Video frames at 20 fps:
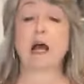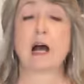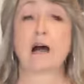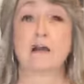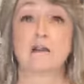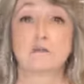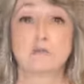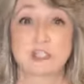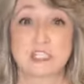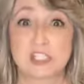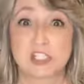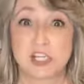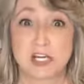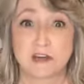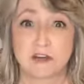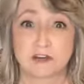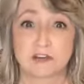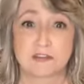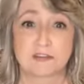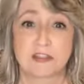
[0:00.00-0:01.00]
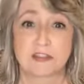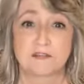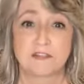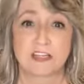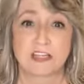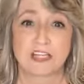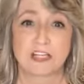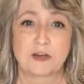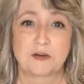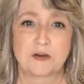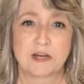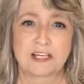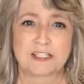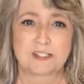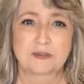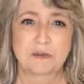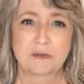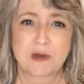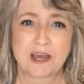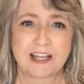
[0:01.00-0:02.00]
I'll reshare the video
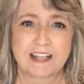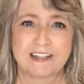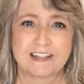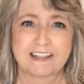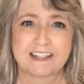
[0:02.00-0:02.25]
as well.